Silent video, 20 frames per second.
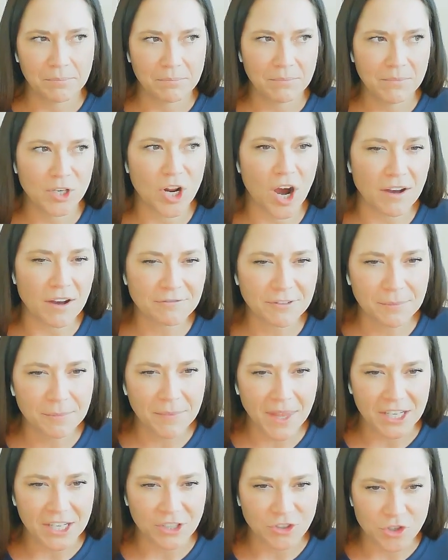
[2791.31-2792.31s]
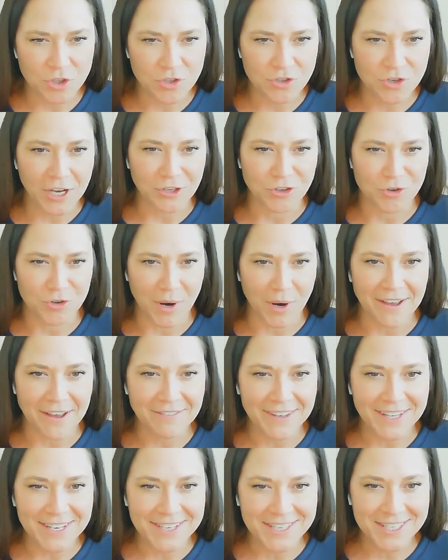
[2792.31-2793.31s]
Not from like a
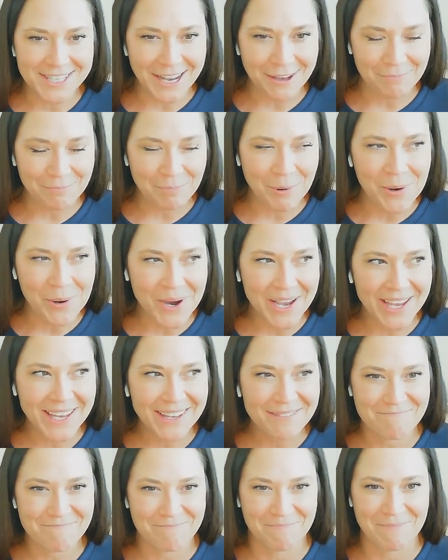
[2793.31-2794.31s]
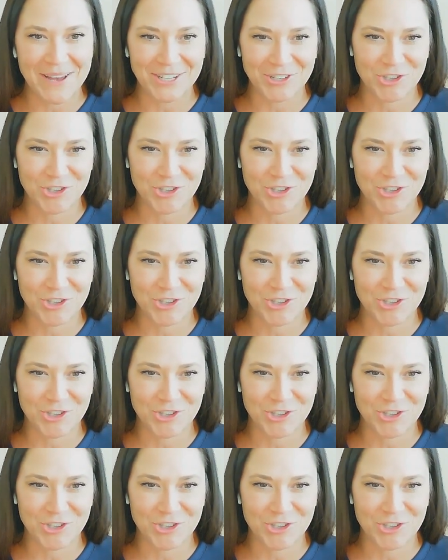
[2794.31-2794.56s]
driving standpoint, but